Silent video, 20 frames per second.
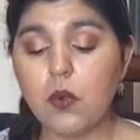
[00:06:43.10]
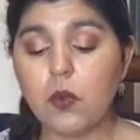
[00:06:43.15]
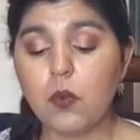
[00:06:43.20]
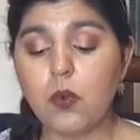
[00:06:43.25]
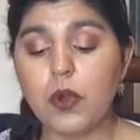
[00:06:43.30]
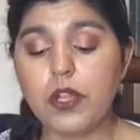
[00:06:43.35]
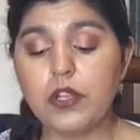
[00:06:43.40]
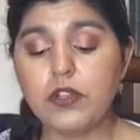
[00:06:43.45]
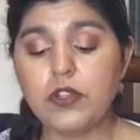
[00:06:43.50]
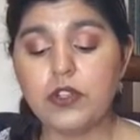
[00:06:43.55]

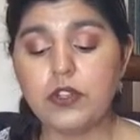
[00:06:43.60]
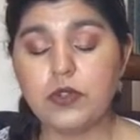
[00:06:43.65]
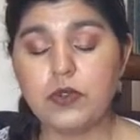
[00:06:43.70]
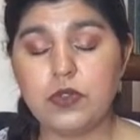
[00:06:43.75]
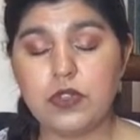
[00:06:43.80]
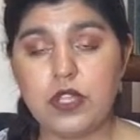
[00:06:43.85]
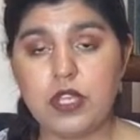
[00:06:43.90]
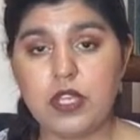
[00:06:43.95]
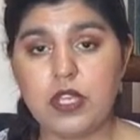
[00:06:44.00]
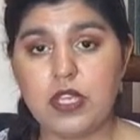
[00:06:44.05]
What do you
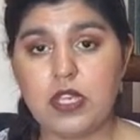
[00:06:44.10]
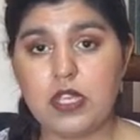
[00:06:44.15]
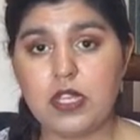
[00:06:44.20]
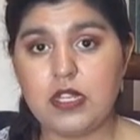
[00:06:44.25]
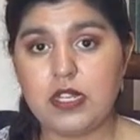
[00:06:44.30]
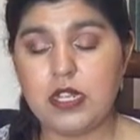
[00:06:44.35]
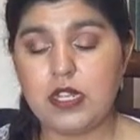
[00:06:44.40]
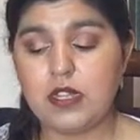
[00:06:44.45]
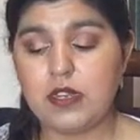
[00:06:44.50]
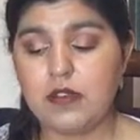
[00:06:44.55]
think he
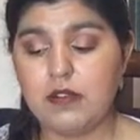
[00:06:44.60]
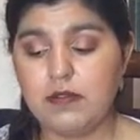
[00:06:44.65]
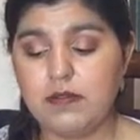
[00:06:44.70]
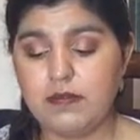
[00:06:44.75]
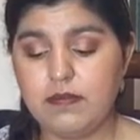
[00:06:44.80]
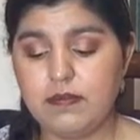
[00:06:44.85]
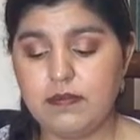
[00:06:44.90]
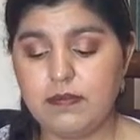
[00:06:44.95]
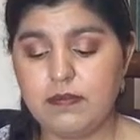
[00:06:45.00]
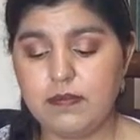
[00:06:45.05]
did?
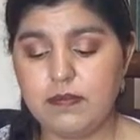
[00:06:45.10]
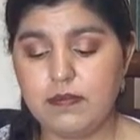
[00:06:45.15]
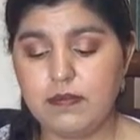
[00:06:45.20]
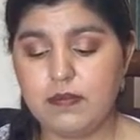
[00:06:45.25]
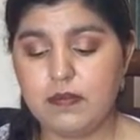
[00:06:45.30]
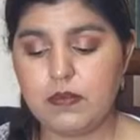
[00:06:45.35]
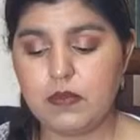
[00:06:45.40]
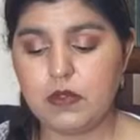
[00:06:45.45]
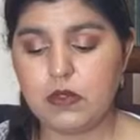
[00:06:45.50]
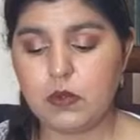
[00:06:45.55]

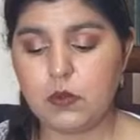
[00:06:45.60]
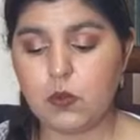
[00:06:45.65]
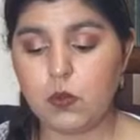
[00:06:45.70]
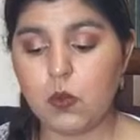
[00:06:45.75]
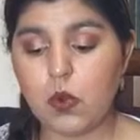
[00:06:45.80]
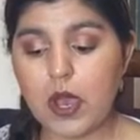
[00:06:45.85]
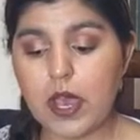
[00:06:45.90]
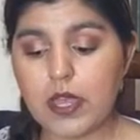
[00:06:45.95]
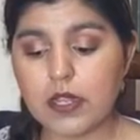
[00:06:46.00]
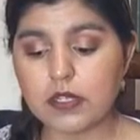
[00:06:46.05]

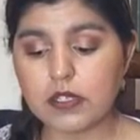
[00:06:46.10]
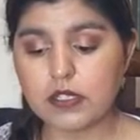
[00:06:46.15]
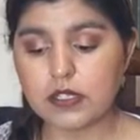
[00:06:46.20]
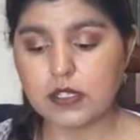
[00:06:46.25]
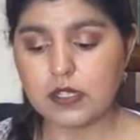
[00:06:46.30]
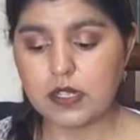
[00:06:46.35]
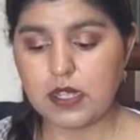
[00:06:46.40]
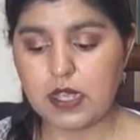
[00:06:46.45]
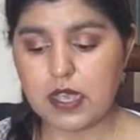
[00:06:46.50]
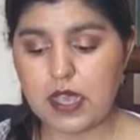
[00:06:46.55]
"What?"
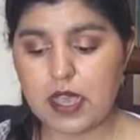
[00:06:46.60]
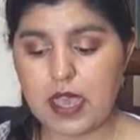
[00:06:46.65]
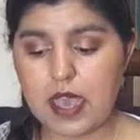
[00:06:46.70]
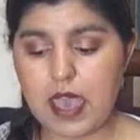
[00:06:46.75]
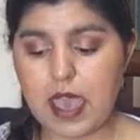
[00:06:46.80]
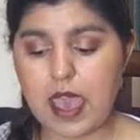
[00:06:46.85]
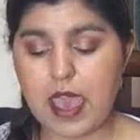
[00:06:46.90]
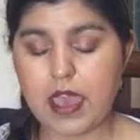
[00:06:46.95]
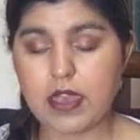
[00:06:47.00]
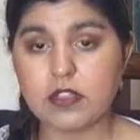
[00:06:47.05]

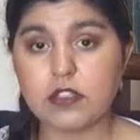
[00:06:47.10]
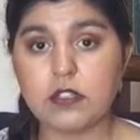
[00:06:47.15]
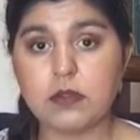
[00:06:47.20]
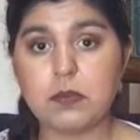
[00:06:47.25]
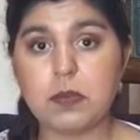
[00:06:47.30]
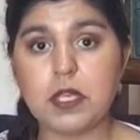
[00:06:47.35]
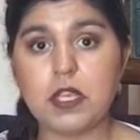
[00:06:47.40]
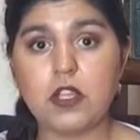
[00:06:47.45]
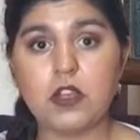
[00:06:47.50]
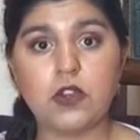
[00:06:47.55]

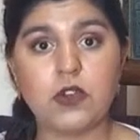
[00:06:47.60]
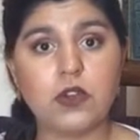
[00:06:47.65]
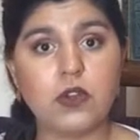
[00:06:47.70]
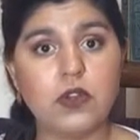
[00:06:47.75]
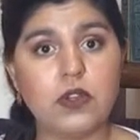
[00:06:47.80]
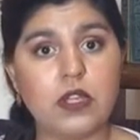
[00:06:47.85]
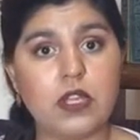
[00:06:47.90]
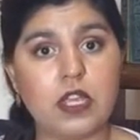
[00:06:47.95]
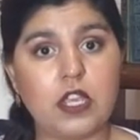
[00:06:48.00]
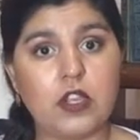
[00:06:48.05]
asked Peter
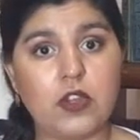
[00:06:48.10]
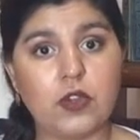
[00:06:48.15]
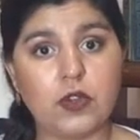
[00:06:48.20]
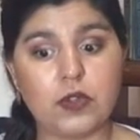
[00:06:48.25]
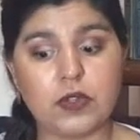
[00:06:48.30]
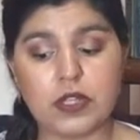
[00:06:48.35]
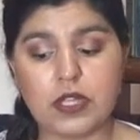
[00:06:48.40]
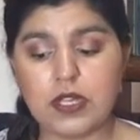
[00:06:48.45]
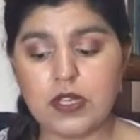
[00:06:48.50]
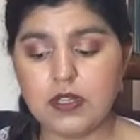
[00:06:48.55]

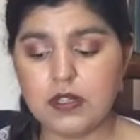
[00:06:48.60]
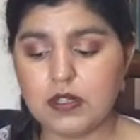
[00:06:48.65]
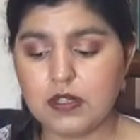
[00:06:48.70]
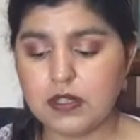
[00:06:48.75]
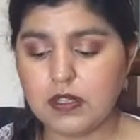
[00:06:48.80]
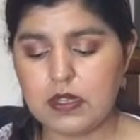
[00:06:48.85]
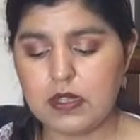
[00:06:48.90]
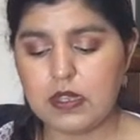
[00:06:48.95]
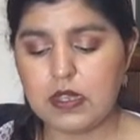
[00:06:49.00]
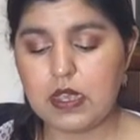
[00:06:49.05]
eagerly.
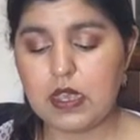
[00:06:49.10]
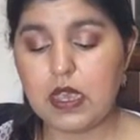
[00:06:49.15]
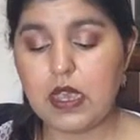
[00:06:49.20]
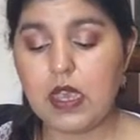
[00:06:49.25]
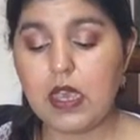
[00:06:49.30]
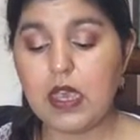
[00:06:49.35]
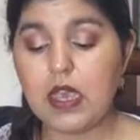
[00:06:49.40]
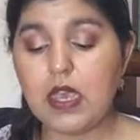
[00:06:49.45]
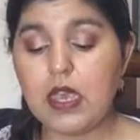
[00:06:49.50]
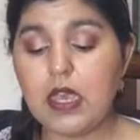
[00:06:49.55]

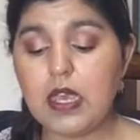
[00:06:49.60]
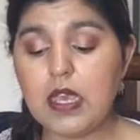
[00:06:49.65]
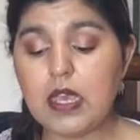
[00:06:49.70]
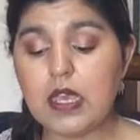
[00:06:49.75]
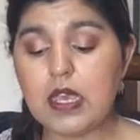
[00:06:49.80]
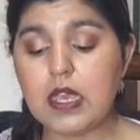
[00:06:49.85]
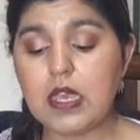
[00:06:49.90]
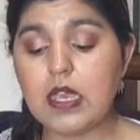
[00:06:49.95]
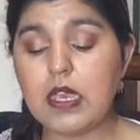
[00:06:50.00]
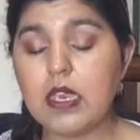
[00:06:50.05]

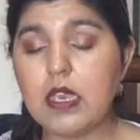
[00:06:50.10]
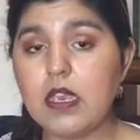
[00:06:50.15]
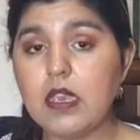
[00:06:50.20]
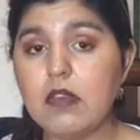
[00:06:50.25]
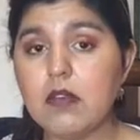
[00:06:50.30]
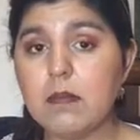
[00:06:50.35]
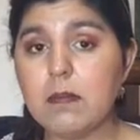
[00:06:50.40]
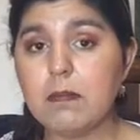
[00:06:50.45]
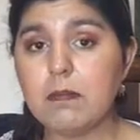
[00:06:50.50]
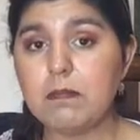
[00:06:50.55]

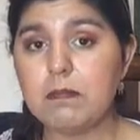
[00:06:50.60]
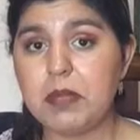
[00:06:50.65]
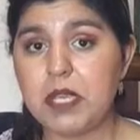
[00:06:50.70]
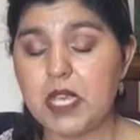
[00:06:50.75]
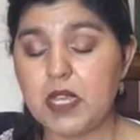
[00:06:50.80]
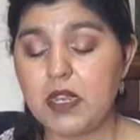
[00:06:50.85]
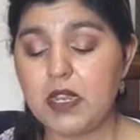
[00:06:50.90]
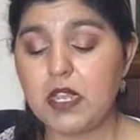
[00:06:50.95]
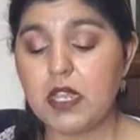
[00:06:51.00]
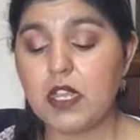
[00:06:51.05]
"He
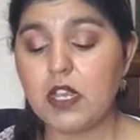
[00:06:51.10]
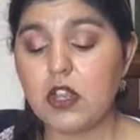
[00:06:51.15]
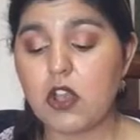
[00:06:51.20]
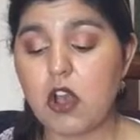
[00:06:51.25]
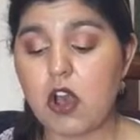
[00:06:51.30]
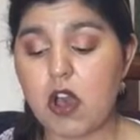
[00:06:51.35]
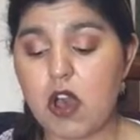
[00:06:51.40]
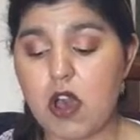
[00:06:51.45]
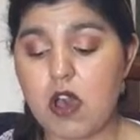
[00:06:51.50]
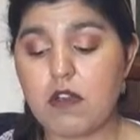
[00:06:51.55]
bit it
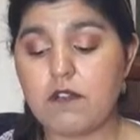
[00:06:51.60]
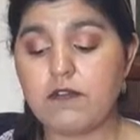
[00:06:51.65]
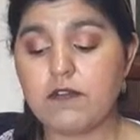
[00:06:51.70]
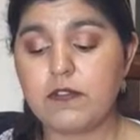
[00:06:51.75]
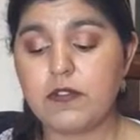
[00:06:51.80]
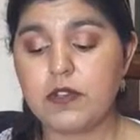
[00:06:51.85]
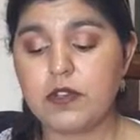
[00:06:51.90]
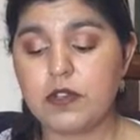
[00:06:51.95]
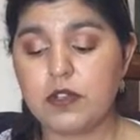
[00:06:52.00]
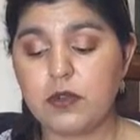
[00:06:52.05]
off,"
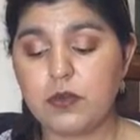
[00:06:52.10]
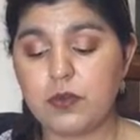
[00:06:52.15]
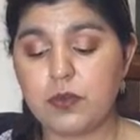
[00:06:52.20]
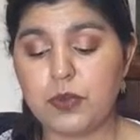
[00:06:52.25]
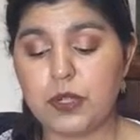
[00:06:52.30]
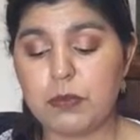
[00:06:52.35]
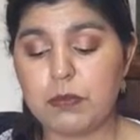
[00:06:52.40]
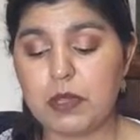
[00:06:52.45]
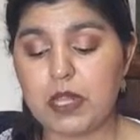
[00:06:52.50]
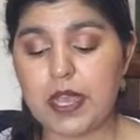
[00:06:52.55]

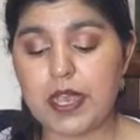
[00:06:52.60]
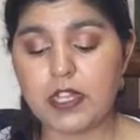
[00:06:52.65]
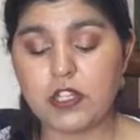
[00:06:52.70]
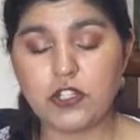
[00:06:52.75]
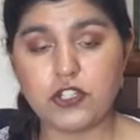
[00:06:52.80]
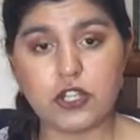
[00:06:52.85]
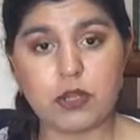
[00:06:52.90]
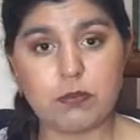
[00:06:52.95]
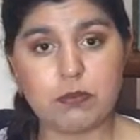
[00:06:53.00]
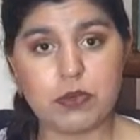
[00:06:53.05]

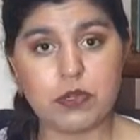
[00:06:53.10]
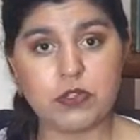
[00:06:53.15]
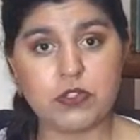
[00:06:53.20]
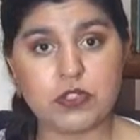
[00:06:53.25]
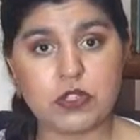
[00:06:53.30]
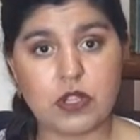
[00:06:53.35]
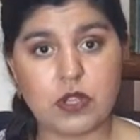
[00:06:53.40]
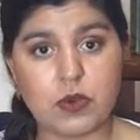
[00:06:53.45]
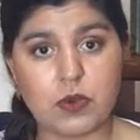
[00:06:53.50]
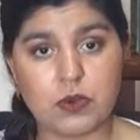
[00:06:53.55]
replied Jumper
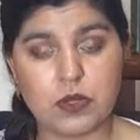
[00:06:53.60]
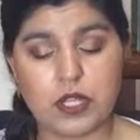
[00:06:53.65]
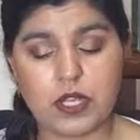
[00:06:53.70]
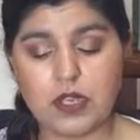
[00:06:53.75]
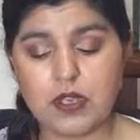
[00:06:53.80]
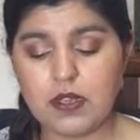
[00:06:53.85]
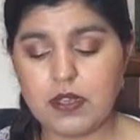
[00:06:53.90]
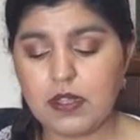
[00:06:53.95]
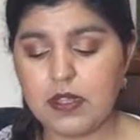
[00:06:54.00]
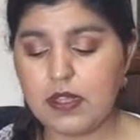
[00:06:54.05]
slowly.